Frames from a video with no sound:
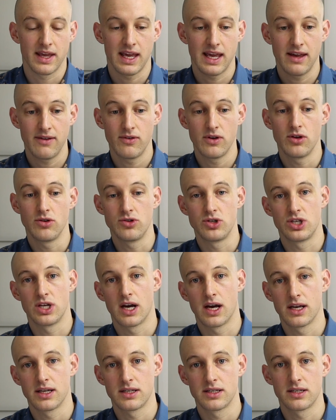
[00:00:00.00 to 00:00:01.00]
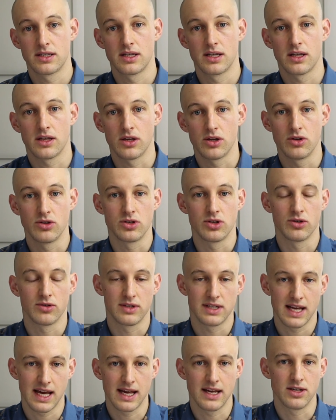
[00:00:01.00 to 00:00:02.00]
If you just use your
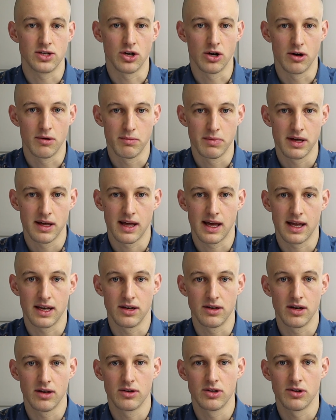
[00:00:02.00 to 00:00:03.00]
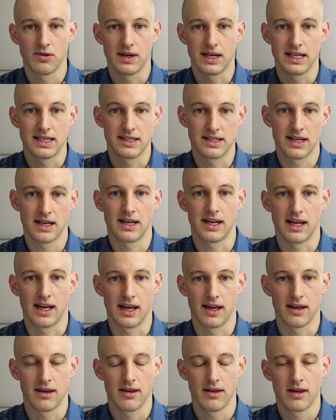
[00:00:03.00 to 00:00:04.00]
day job and you don't do any
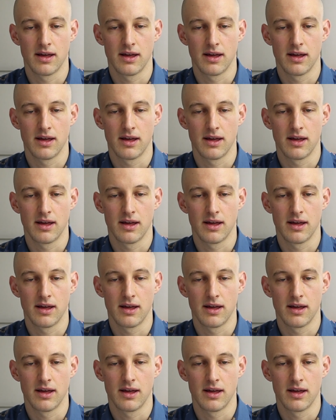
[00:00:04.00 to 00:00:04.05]
studying,